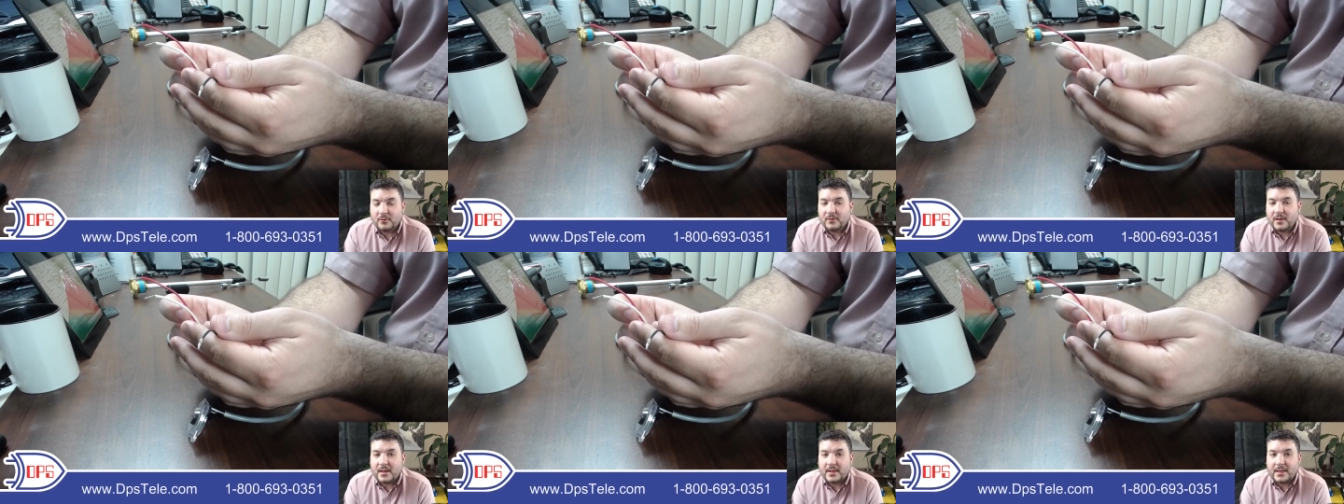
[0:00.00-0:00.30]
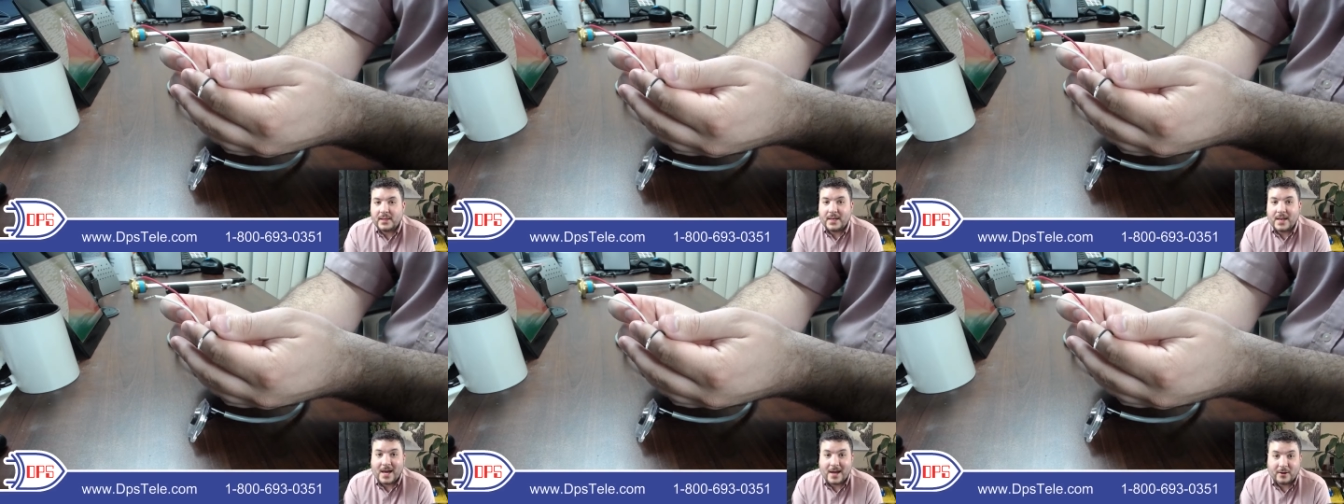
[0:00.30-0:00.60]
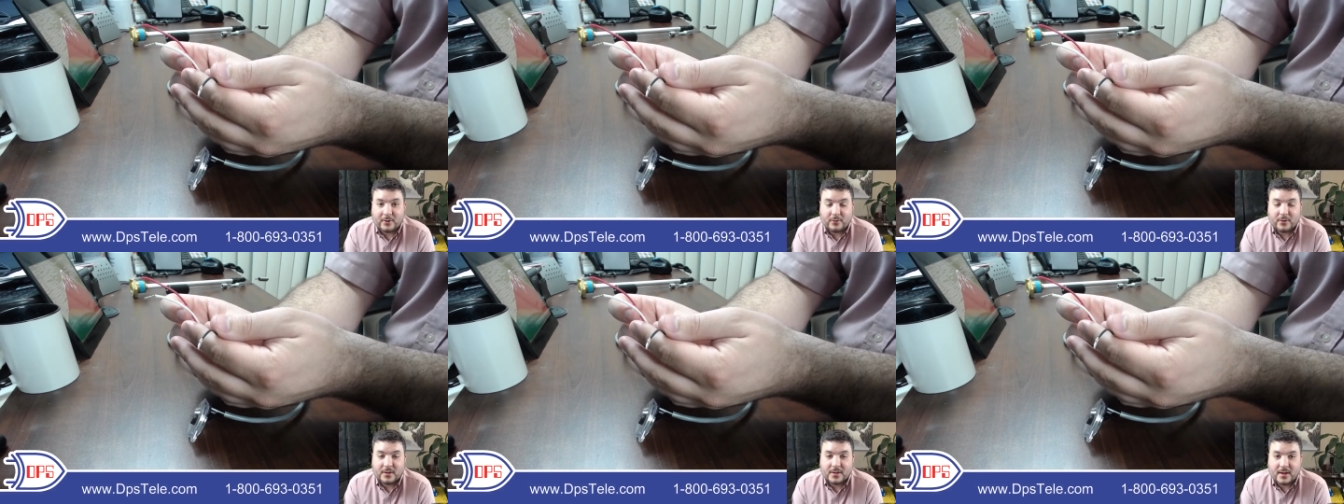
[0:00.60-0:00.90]
likely
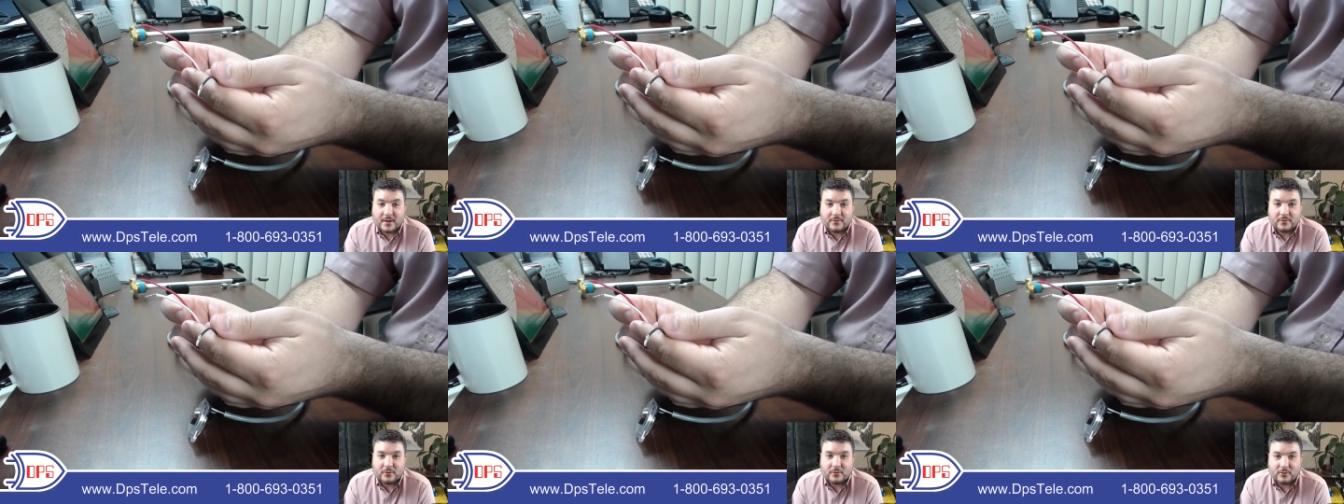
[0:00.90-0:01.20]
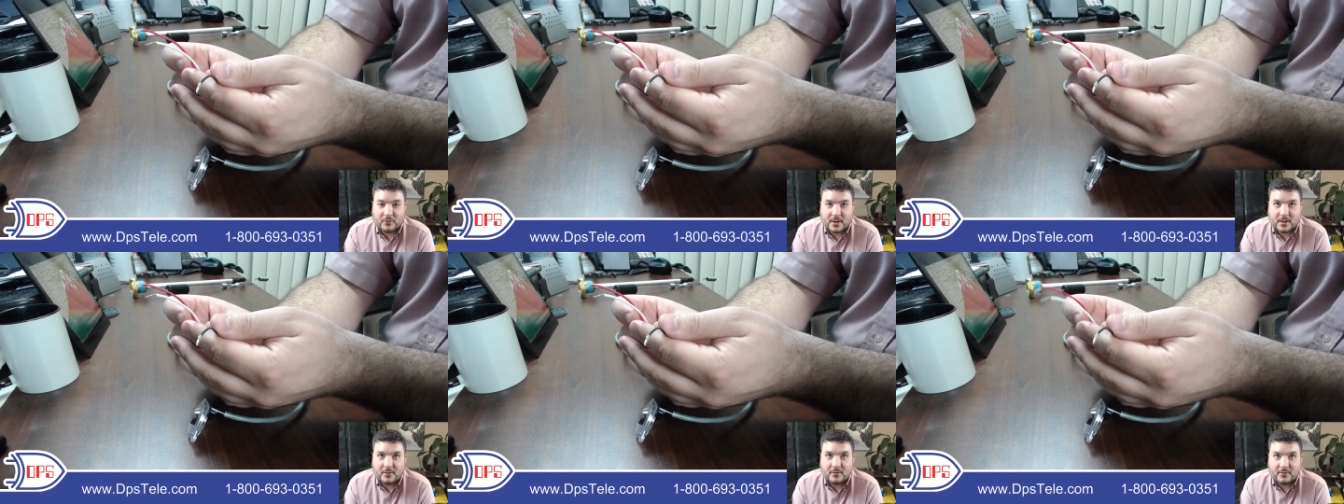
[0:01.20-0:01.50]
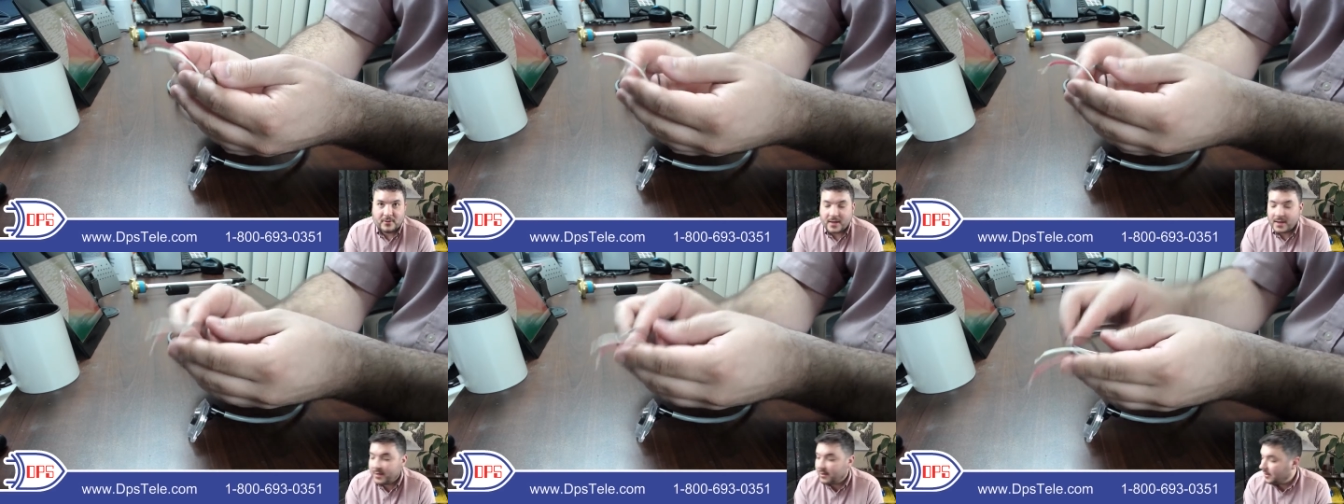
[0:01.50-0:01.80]
not going to have to drain your
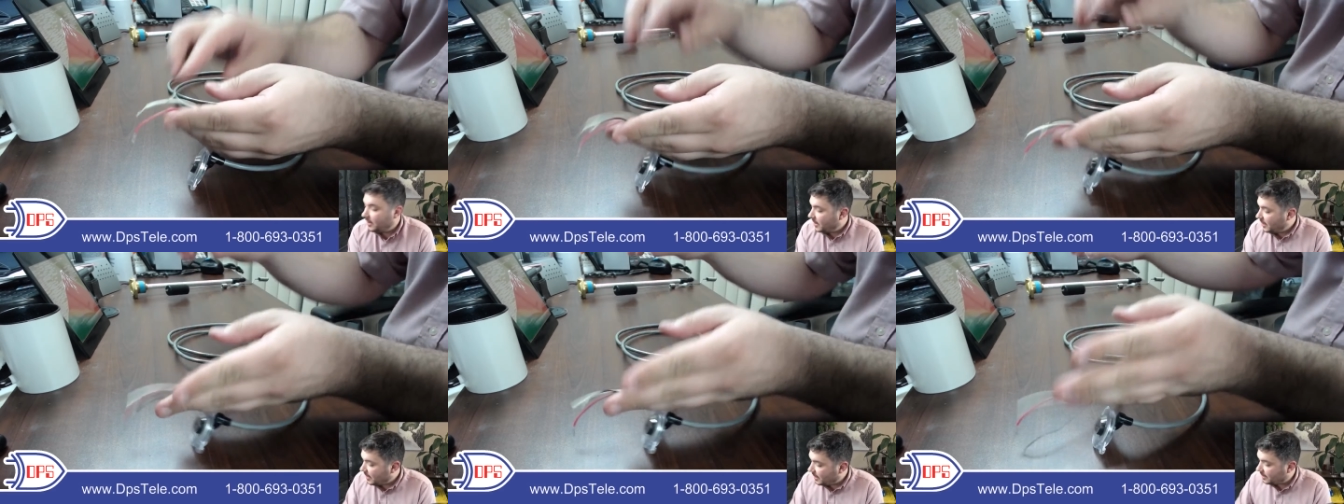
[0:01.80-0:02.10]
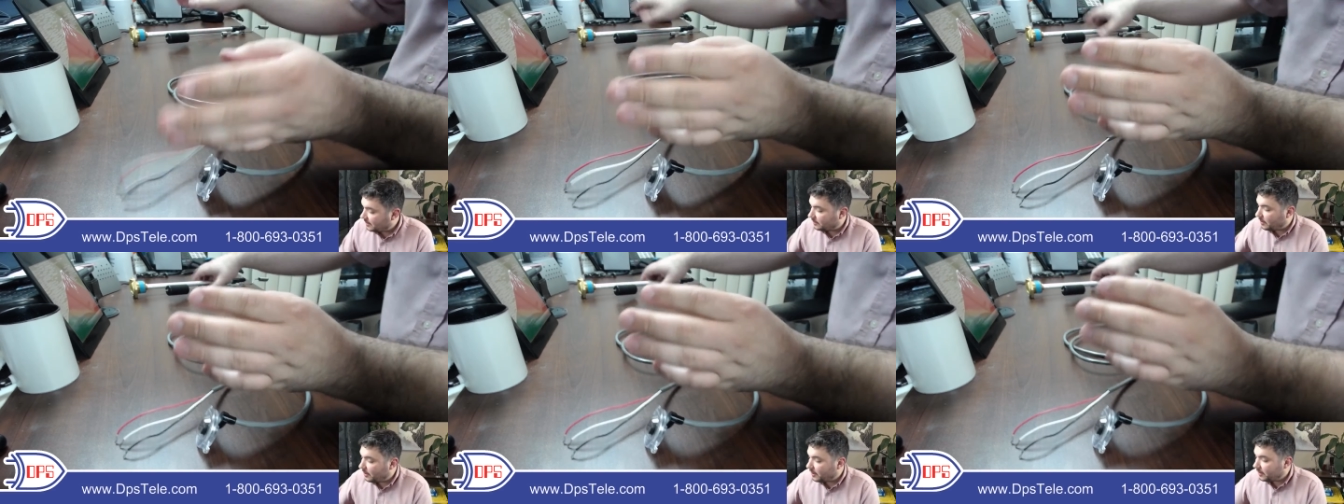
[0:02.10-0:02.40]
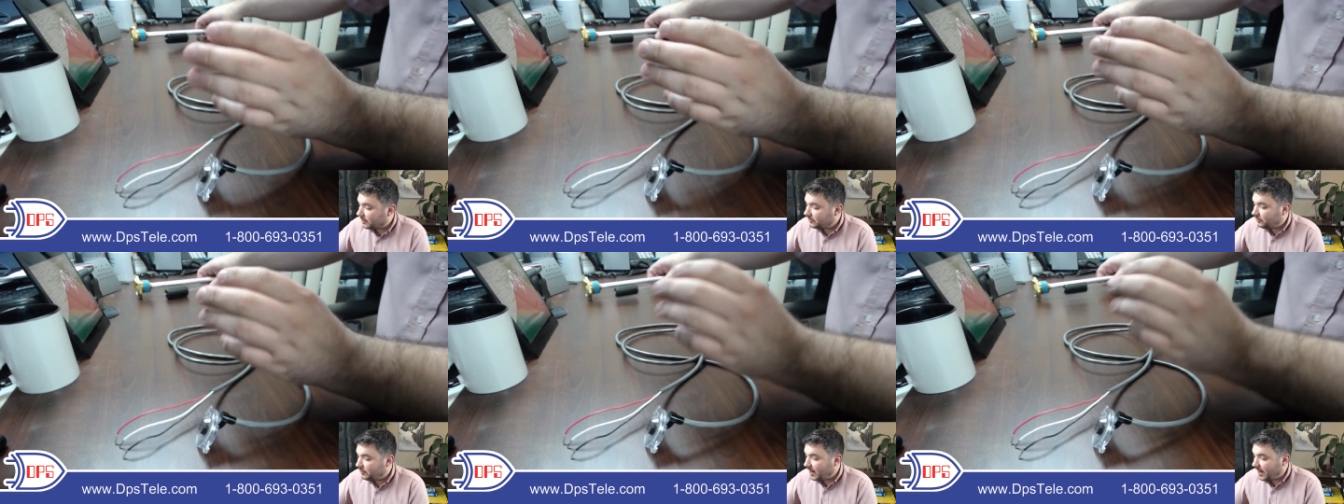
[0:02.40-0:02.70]
tank as
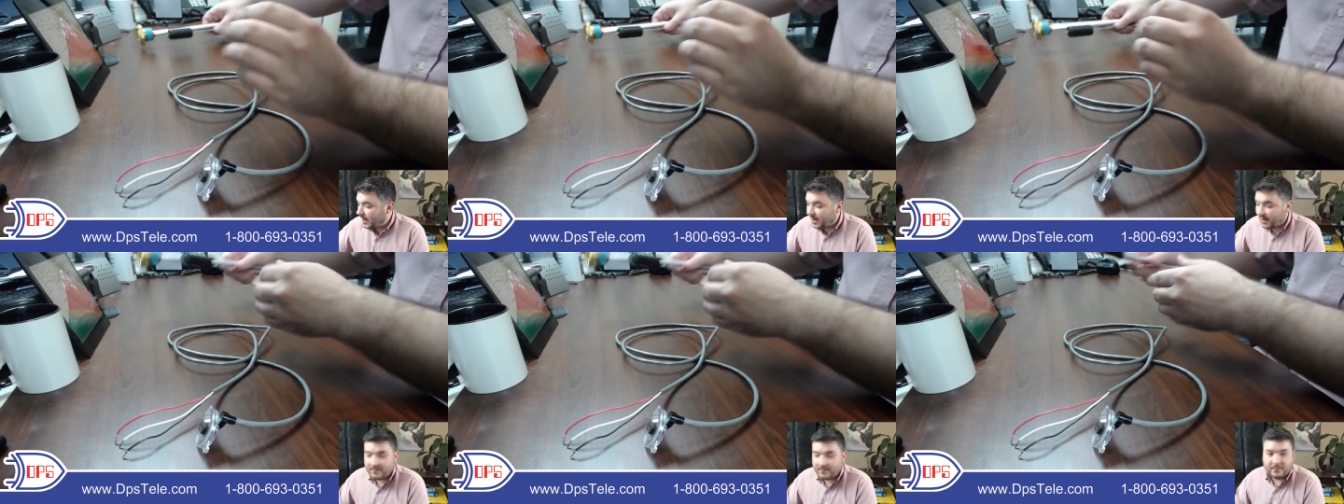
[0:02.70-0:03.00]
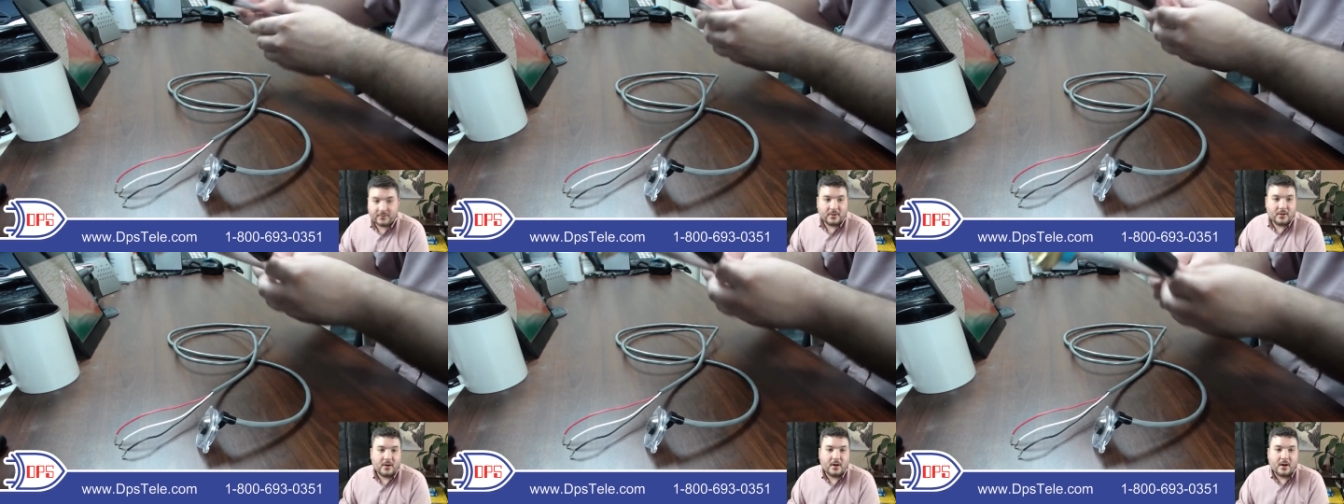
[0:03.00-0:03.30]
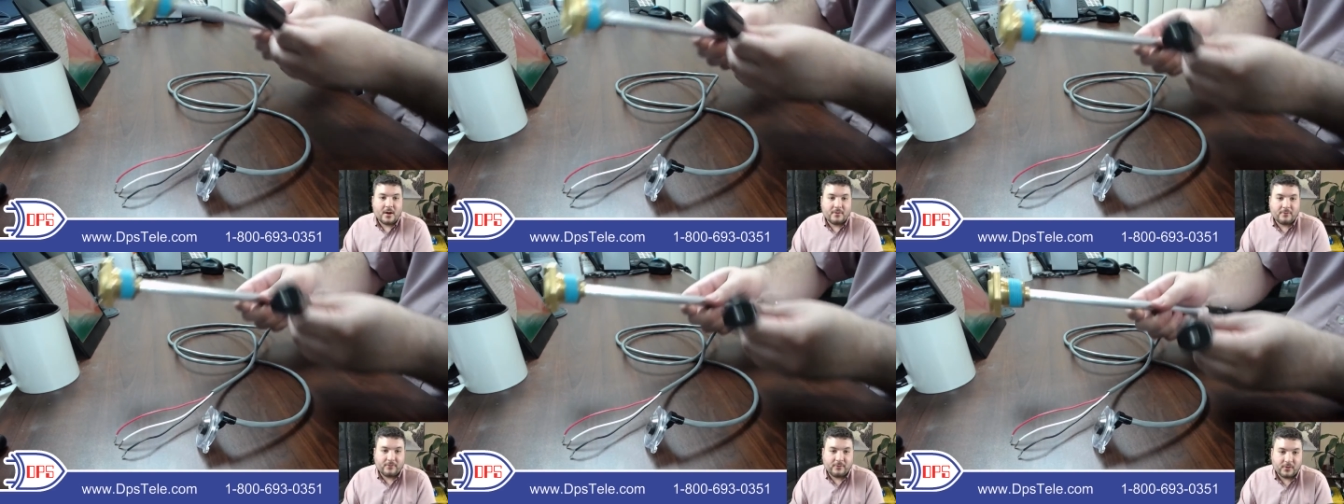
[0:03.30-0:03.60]
long as you have
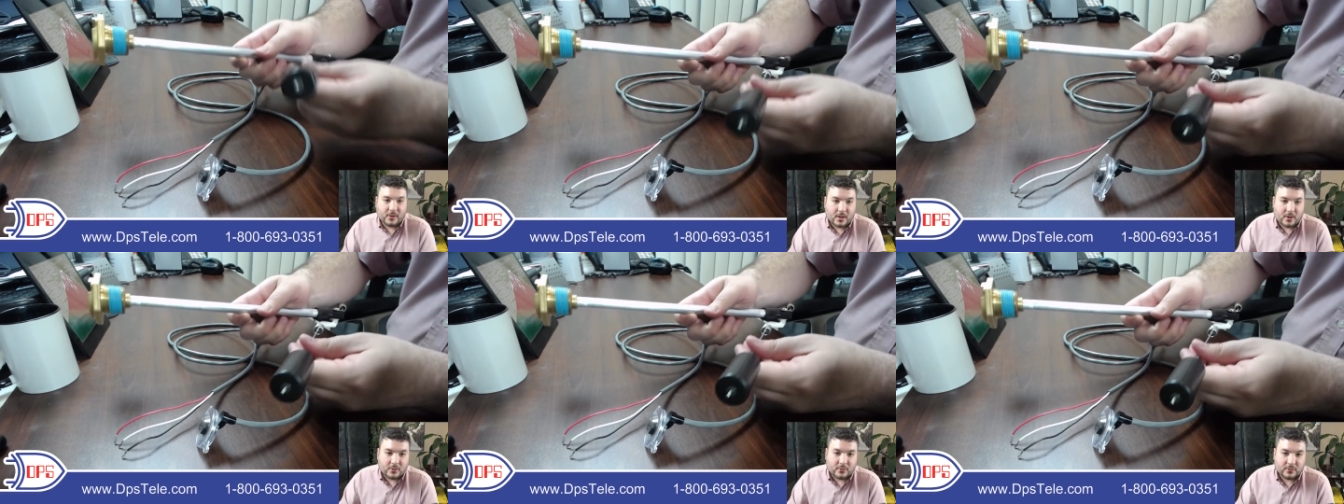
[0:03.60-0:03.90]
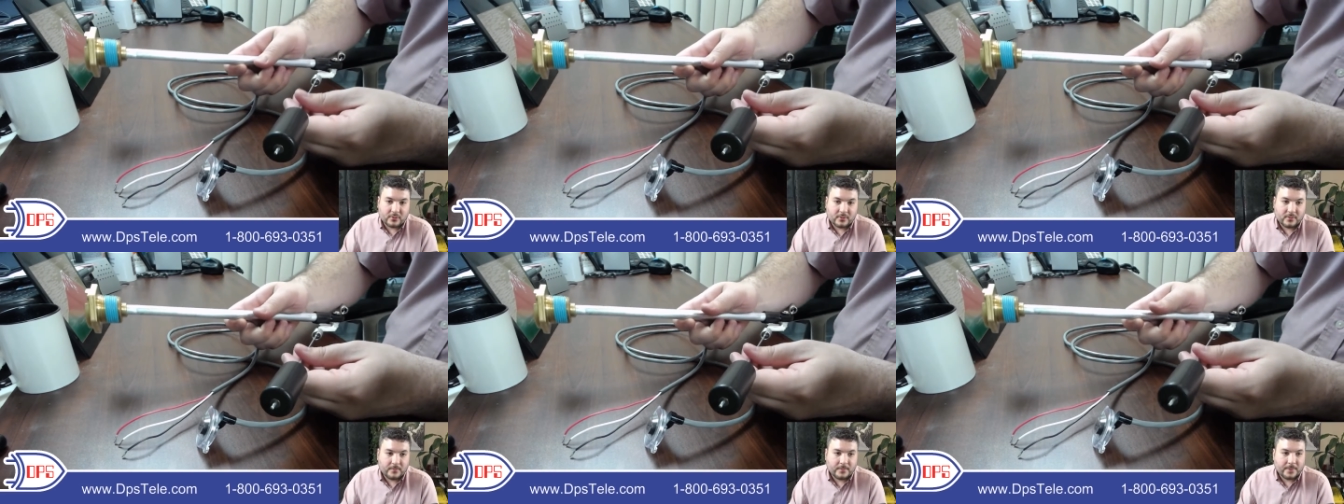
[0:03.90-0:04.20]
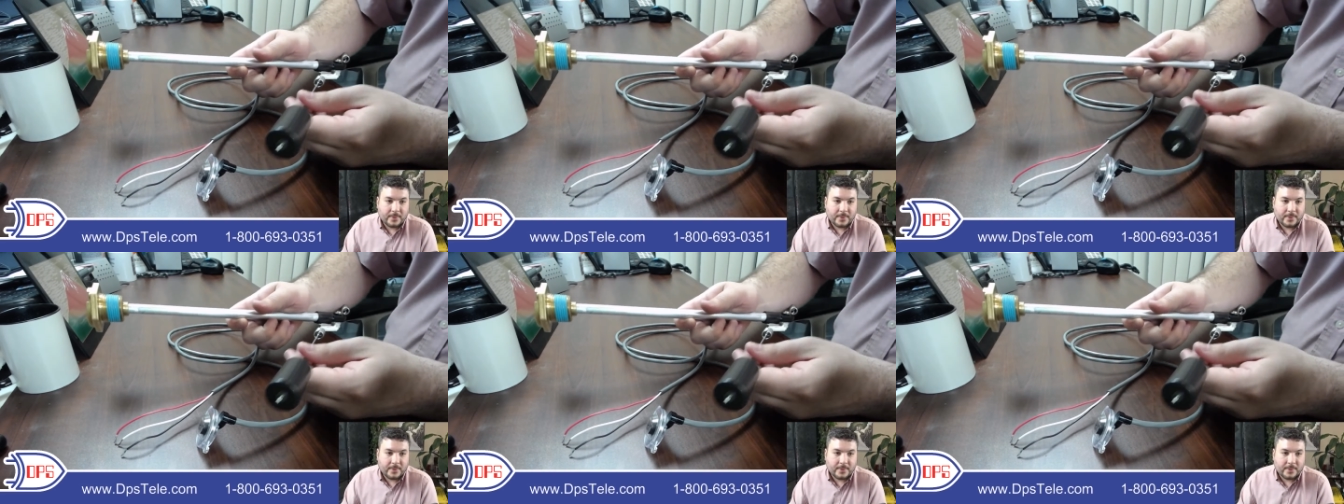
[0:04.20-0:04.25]
a float